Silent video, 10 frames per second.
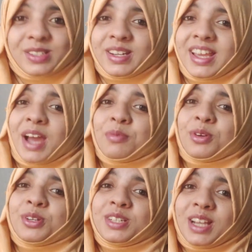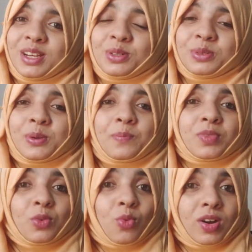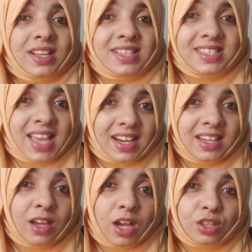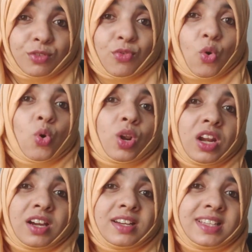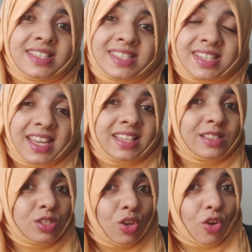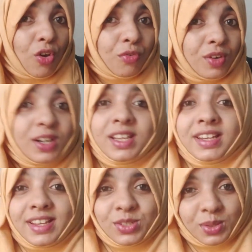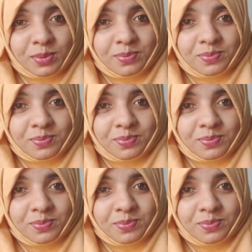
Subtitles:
Today I'm going to tell you what exactly are the 4 learning styles of a teenager.